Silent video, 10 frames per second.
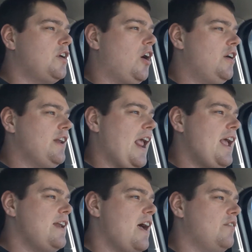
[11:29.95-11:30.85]
card in
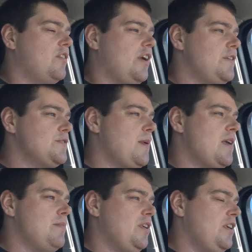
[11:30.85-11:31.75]
hand after I use my
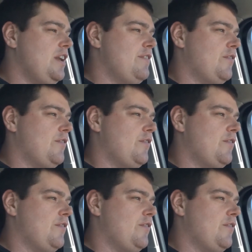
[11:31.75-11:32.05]
ability